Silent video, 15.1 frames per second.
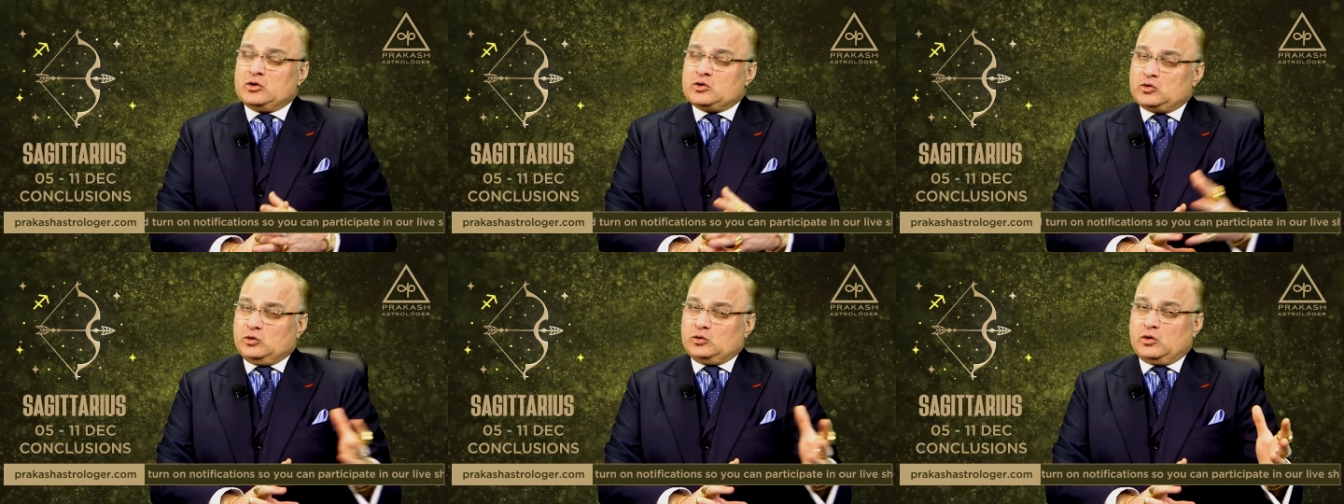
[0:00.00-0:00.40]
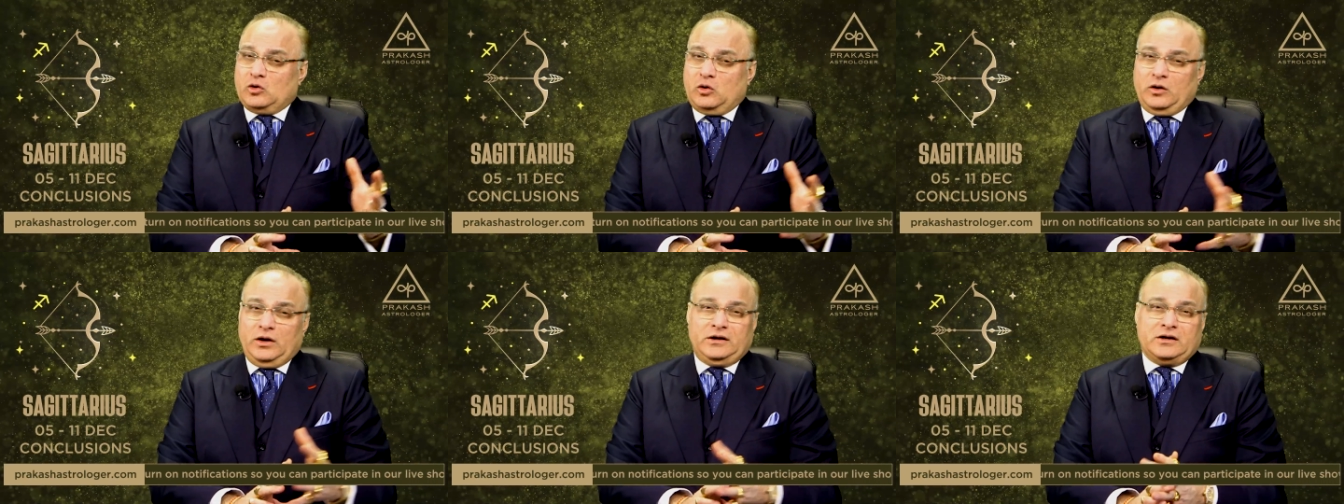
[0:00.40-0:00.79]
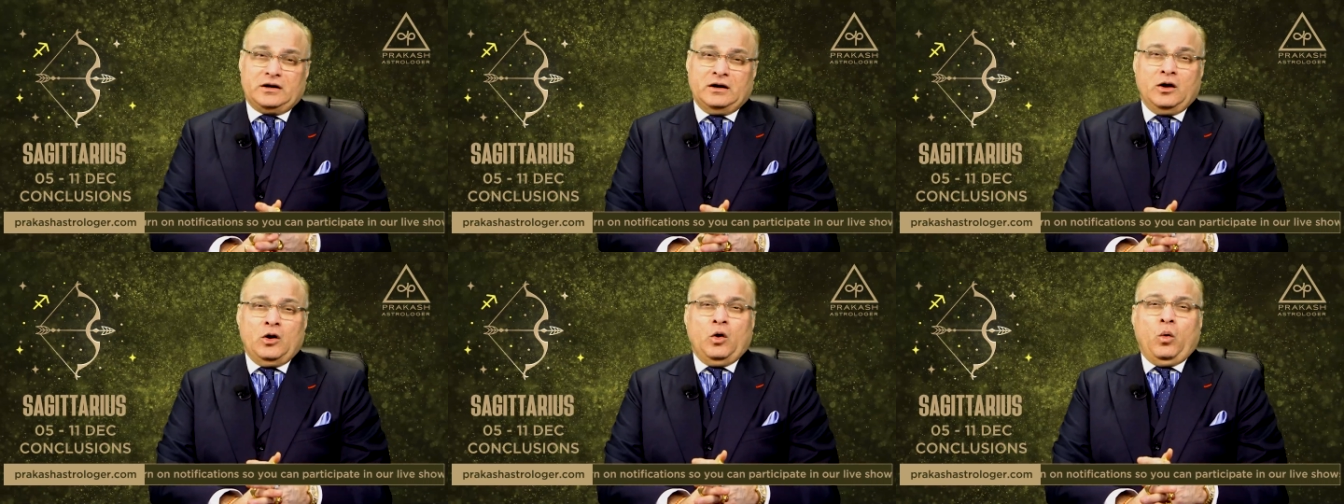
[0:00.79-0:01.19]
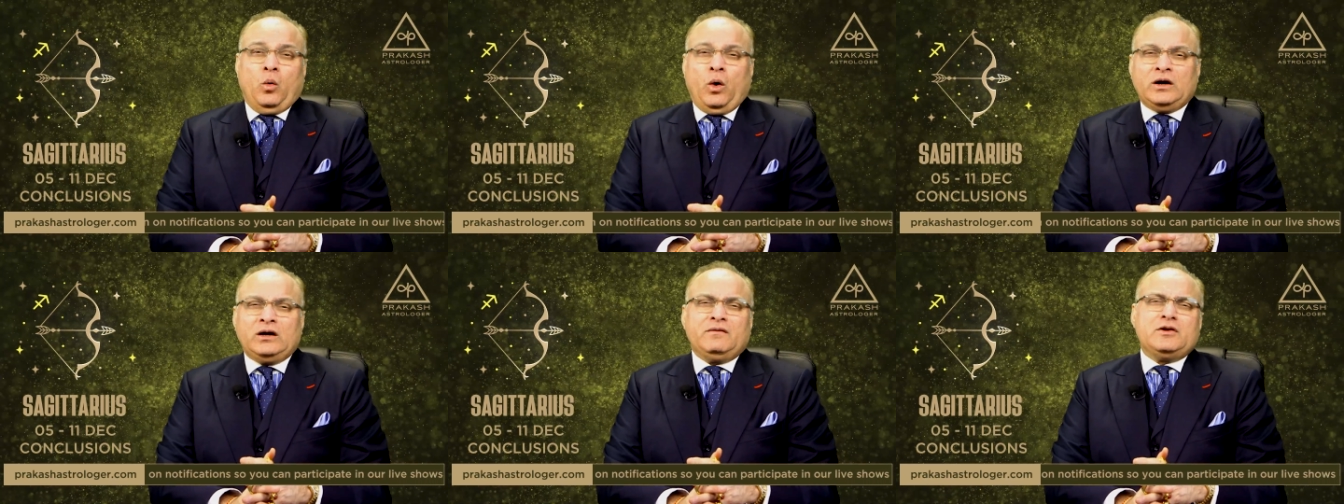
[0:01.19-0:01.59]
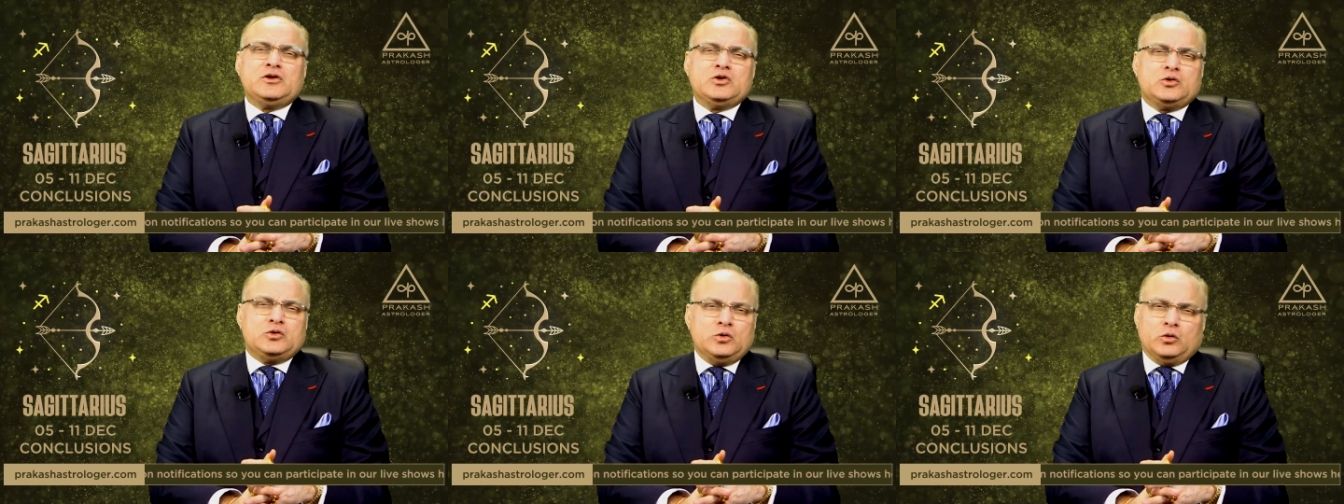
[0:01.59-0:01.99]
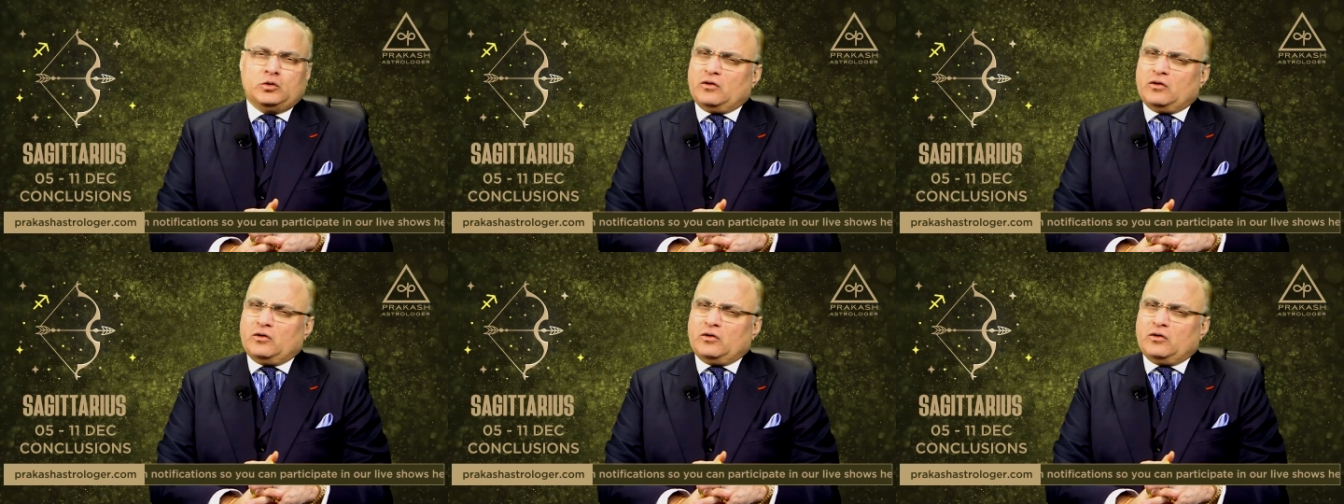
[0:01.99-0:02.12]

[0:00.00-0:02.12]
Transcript: Sooner or later, Whatever you do,